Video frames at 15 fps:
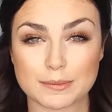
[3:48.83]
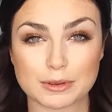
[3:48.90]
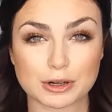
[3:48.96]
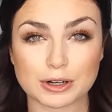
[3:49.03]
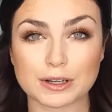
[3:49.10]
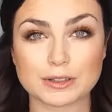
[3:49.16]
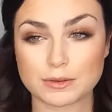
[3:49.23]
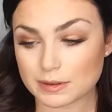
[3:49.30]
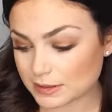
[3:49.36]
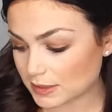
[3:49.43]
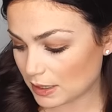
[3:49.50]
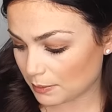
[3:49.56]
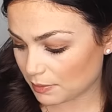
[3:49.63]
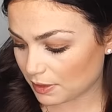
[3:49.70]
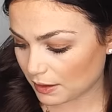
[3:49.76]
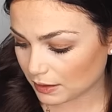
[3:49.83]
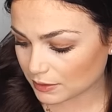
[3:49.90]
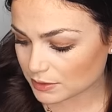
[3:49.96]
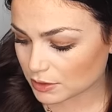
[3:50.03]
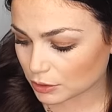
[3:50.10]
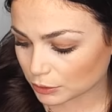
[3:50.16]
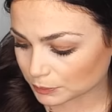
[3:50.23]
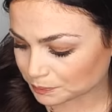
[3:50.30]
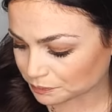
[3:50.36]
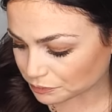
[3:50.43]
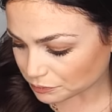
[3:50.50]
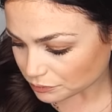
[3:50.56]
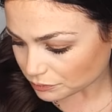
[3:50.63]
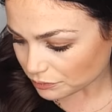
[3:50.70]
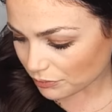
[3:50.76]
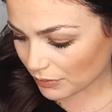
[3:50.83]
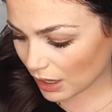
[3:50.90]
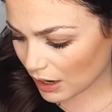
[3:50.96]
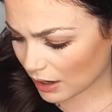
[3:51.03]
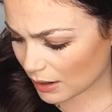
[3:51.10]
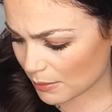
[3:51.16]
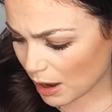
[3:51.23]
They're gonna do the same thing. So um,